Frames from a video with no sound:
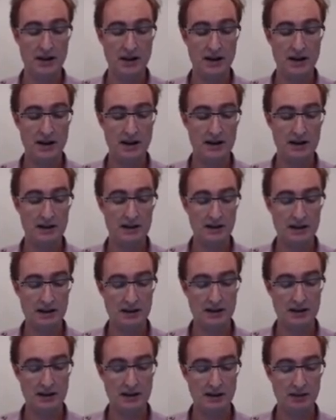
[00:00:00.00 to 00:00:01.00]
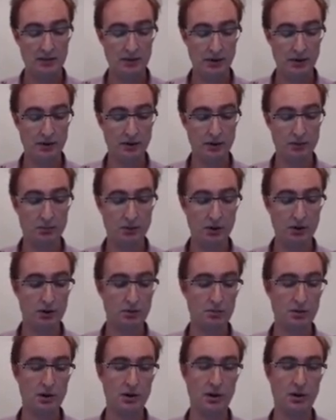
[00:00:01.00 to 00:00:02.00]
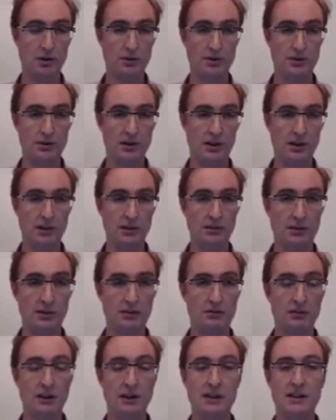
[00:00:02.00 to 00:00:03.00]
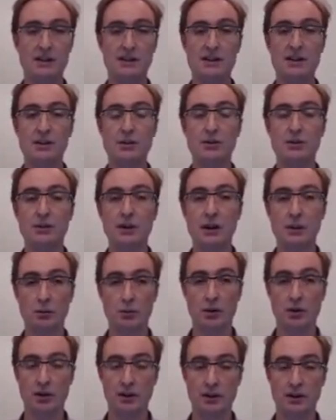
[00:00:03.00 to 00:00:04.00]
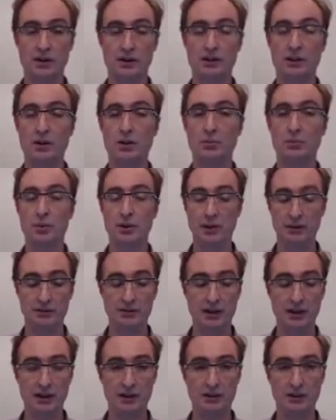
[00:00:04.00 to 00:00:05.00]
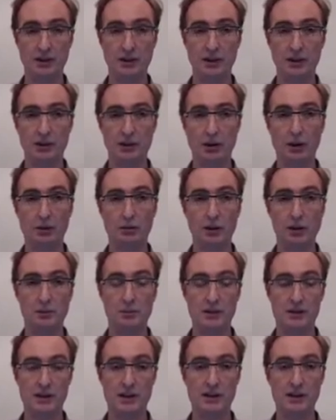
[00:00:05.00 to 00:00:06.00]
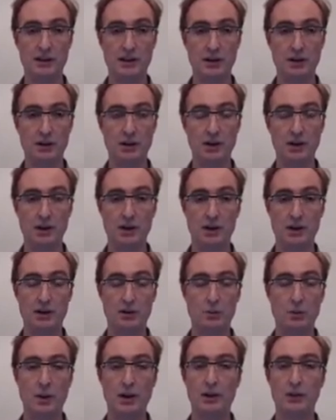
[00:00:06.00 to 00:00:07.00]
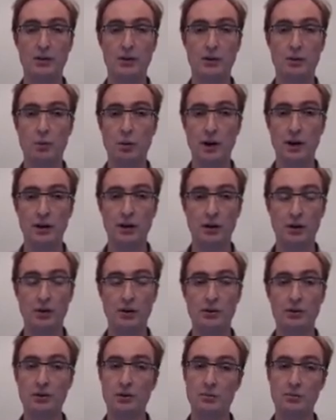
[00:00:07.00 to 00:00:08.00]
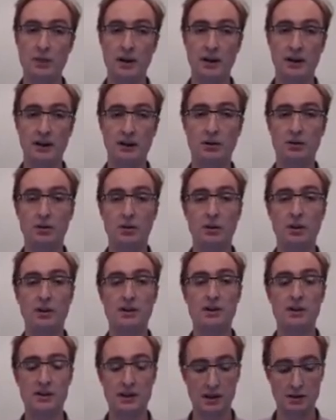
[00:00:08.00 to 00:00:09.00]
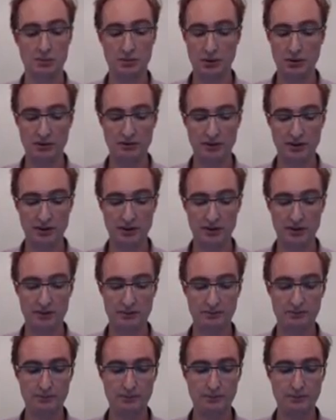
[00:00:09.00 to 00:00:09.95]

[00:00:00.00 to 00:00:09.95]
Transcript: And even though there are multiple hosts here, it's really a single network, a single prefix that they're all representing. Whether it's one host or many, they're all on the same prefix.